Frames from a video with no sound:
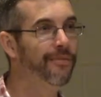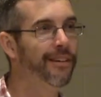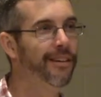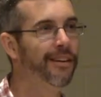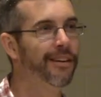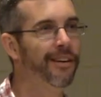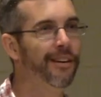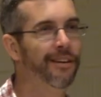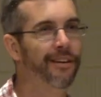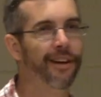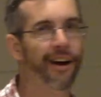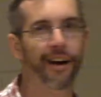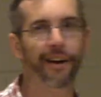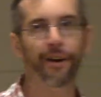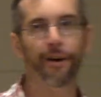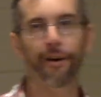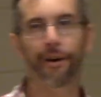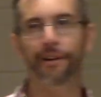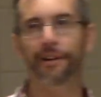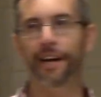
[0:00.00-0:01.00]
Uh, I
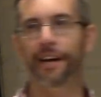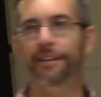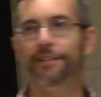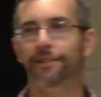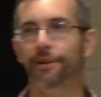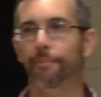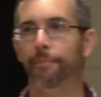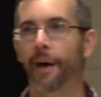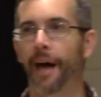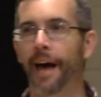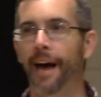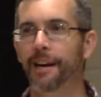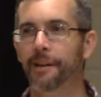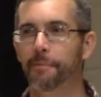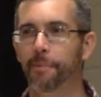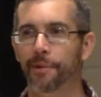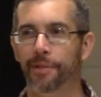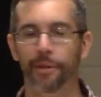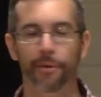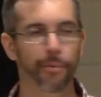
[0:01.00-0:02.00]
know our days are
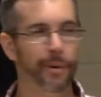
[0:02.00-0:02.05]
packed, but the